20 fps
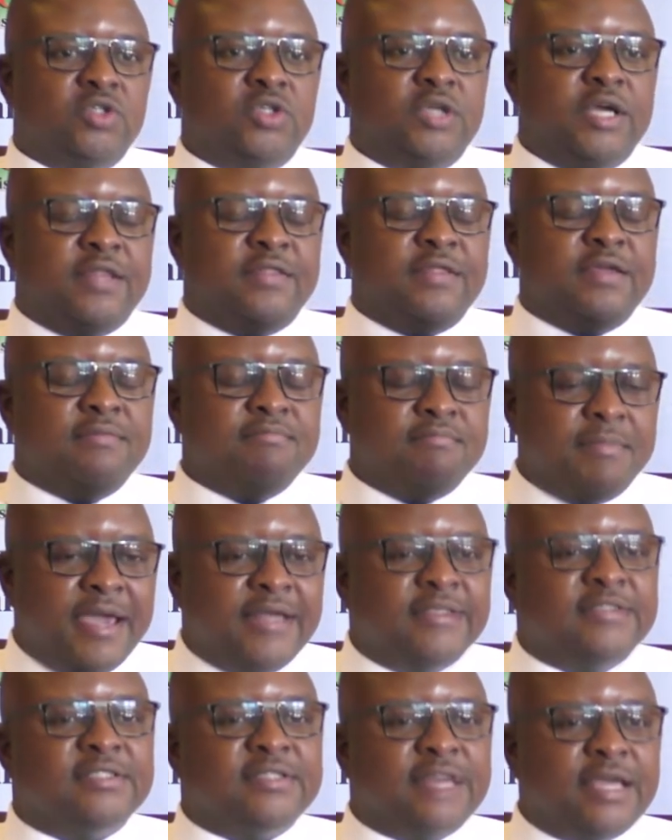And they
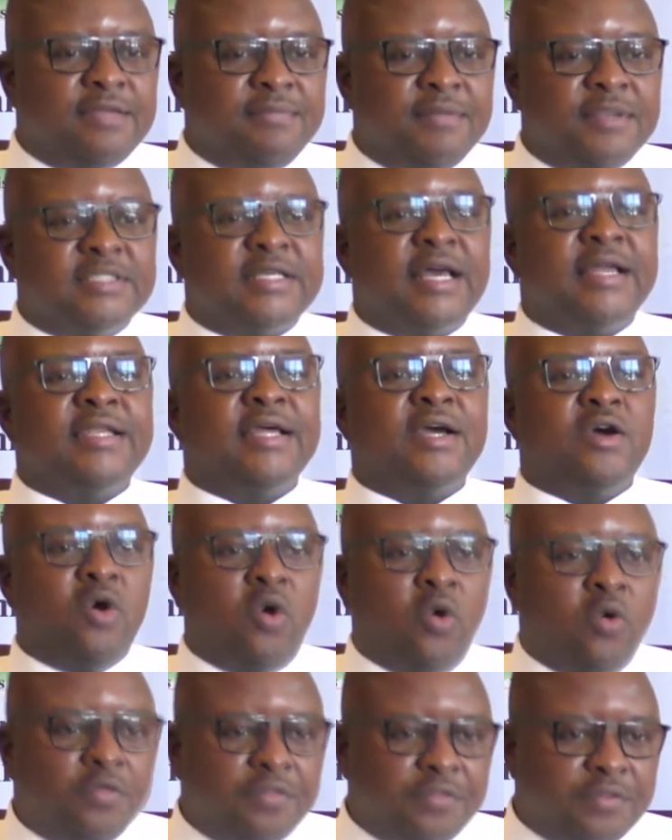made statements under
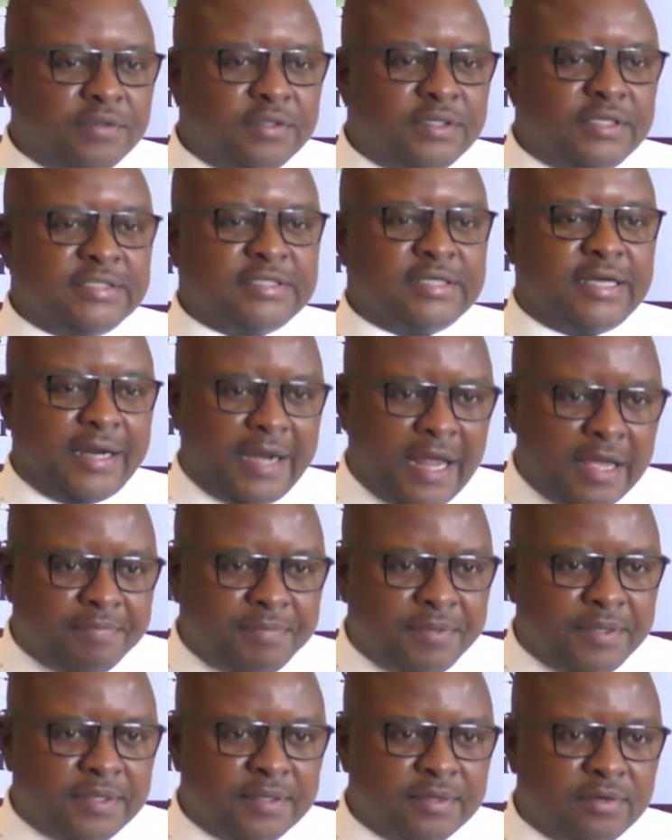oath
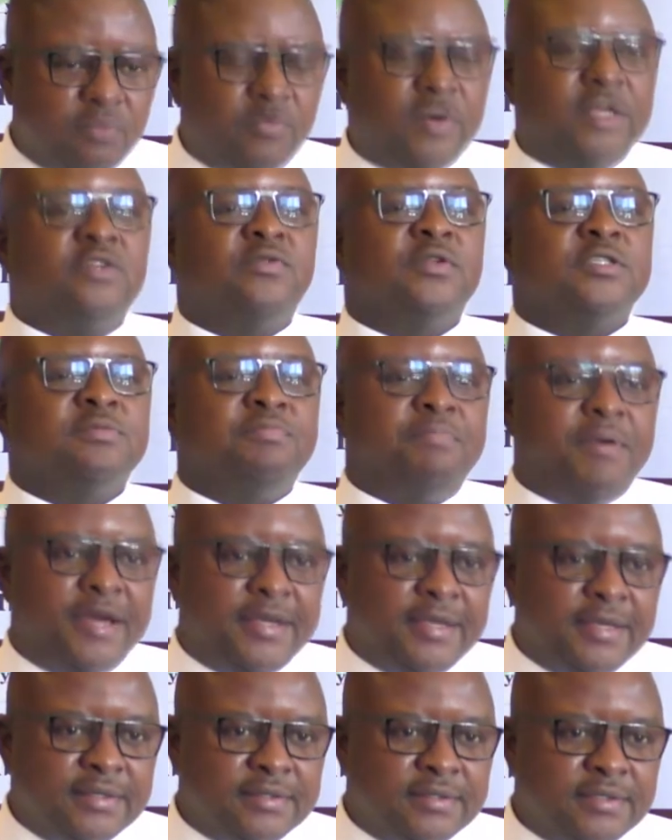describing what
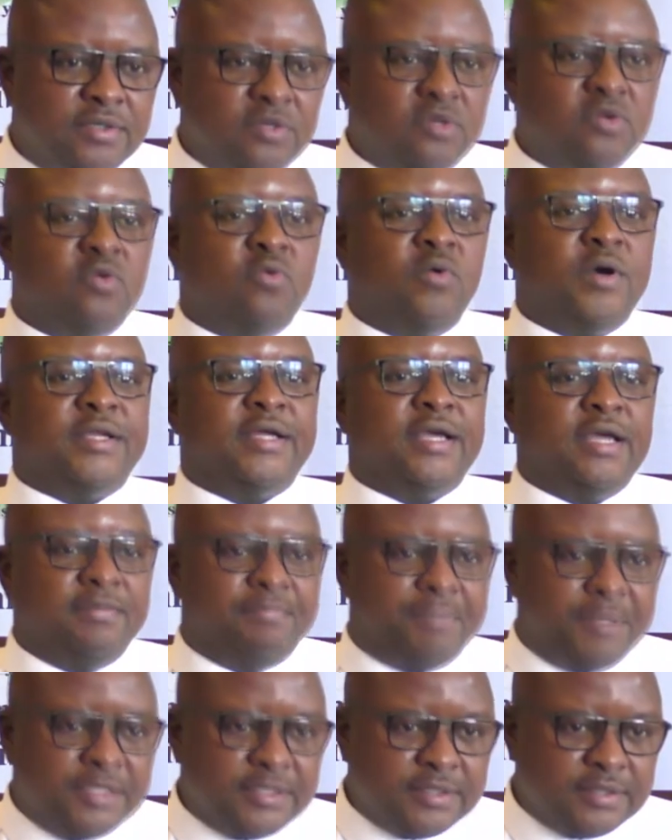transpired, what
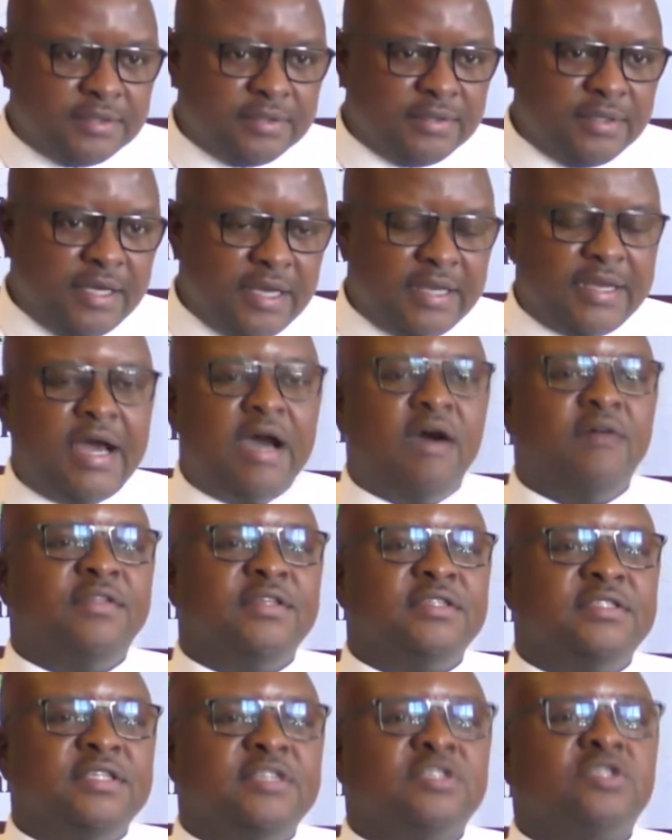happened, and how
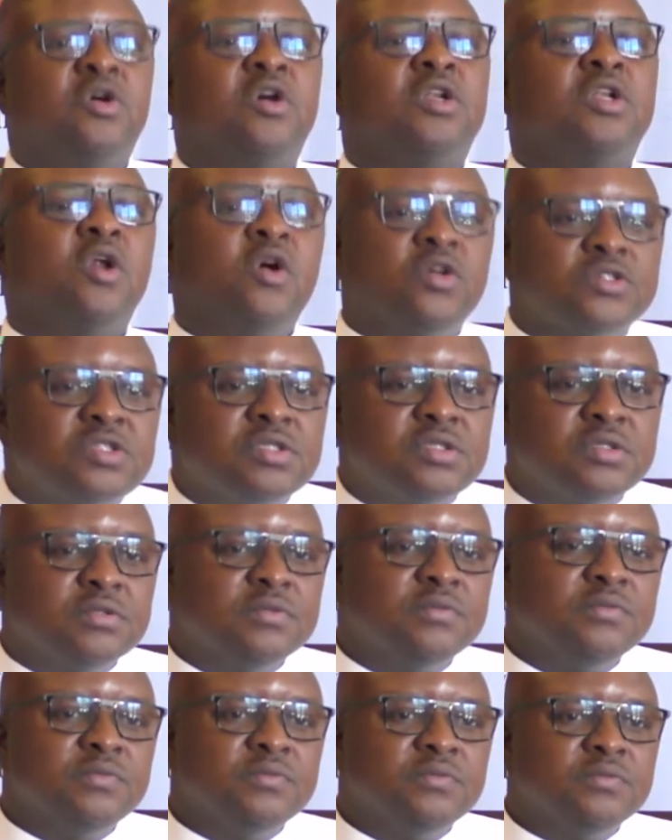these things got lost.
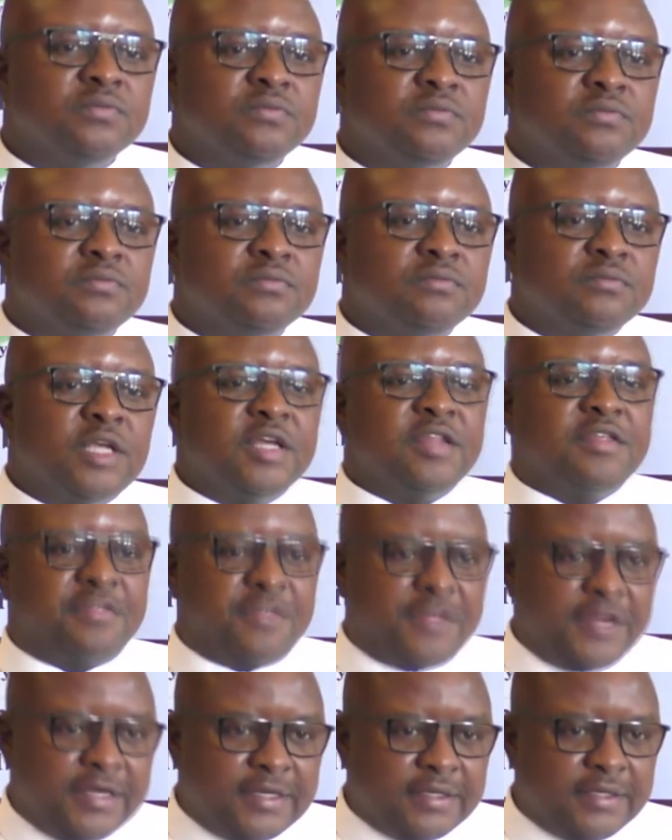
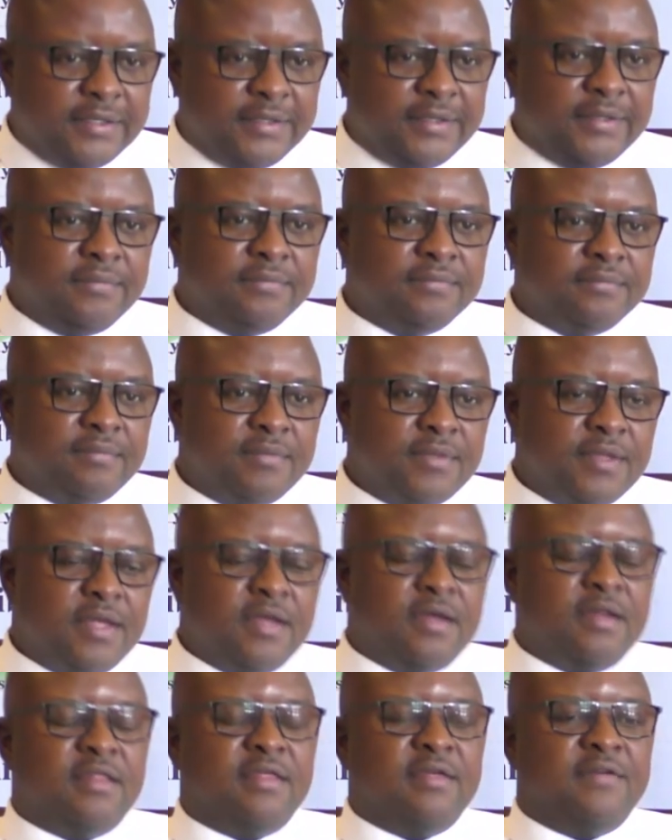Thirdly,
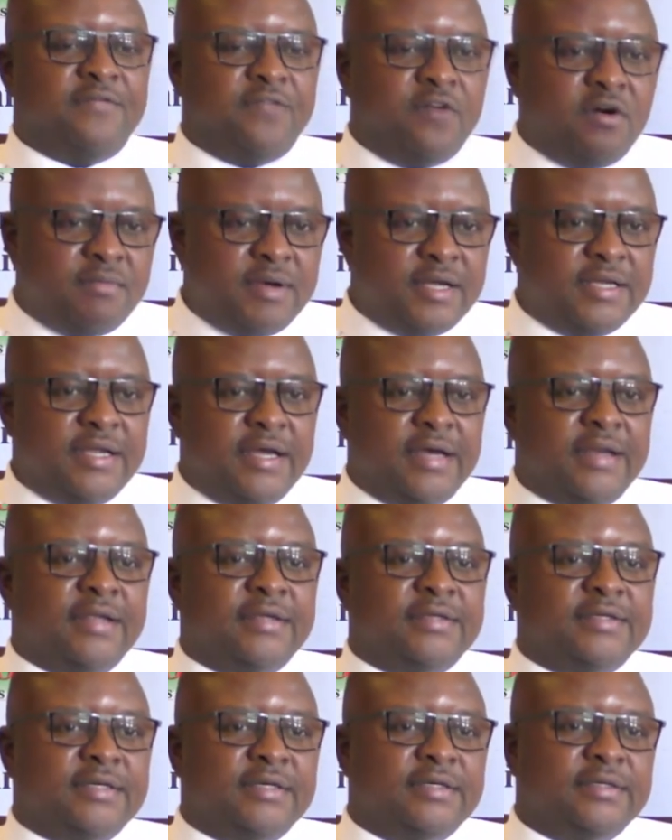the former
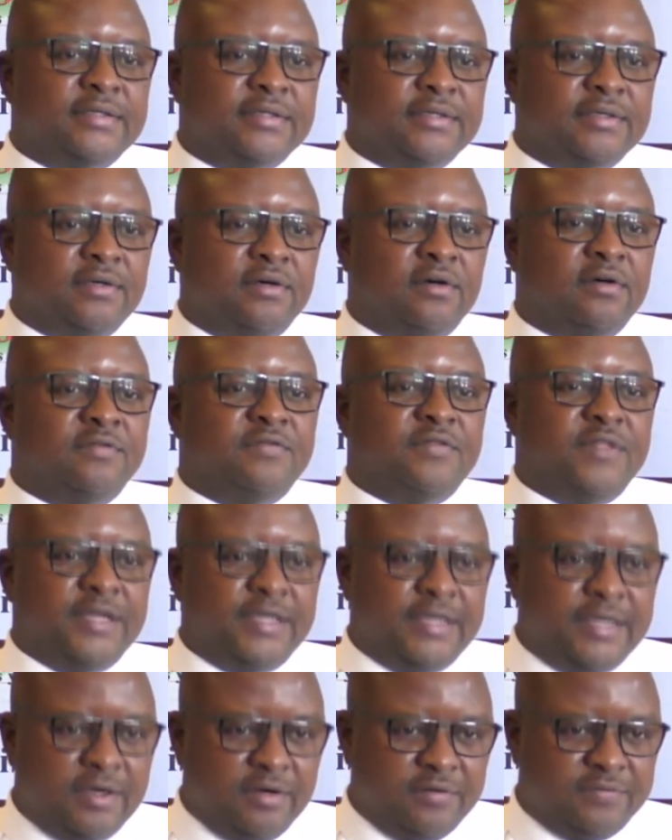director of
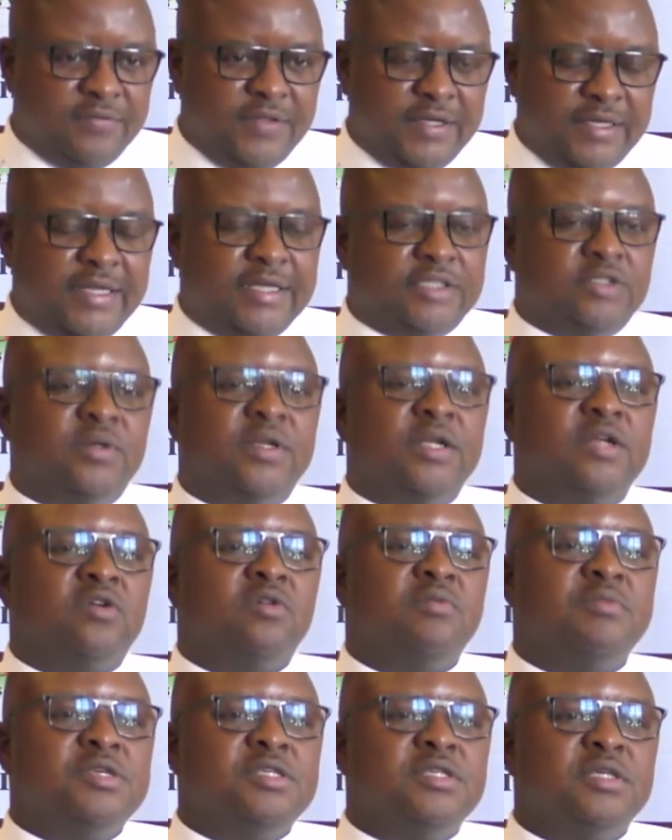the, of the Electoral
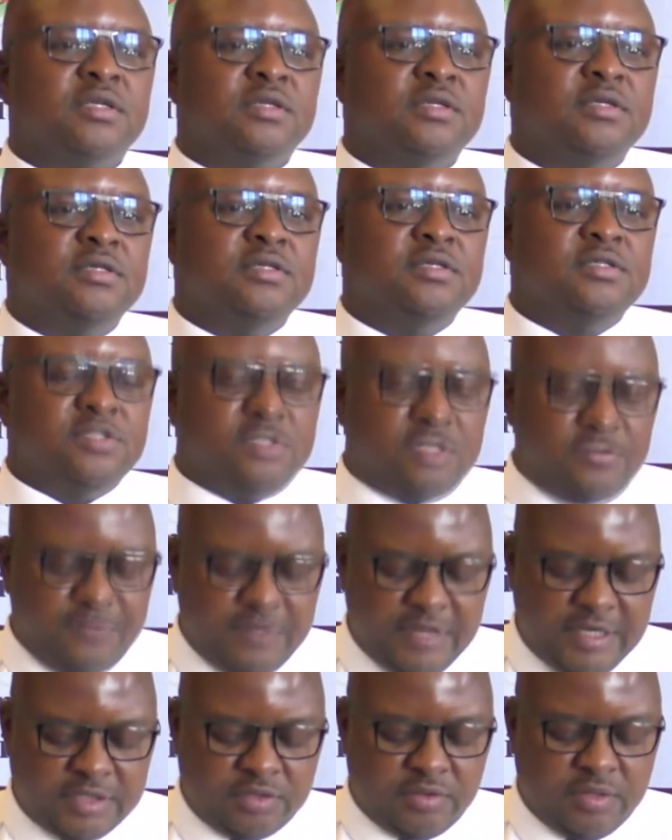Commission, Chief
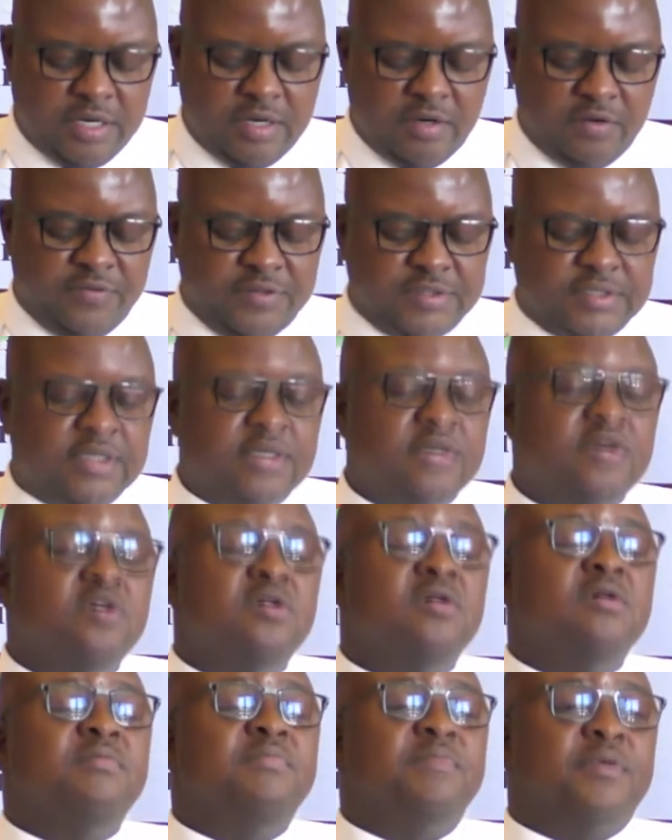Electoral Officer,
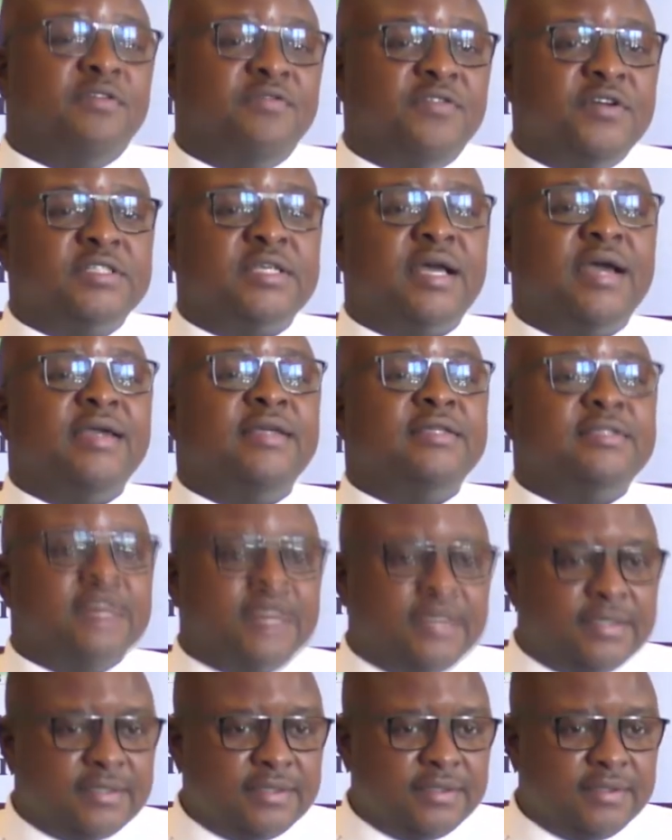Professor
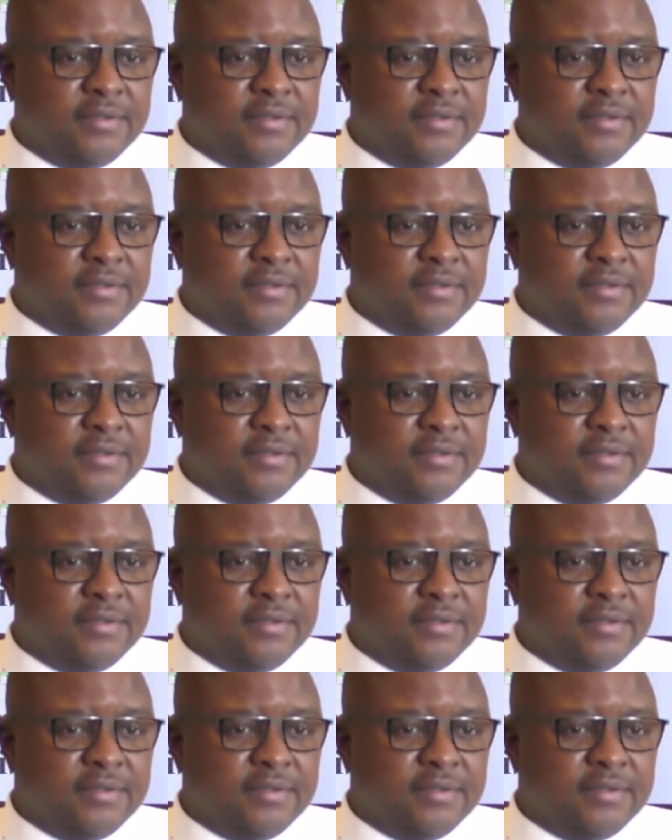Isaac,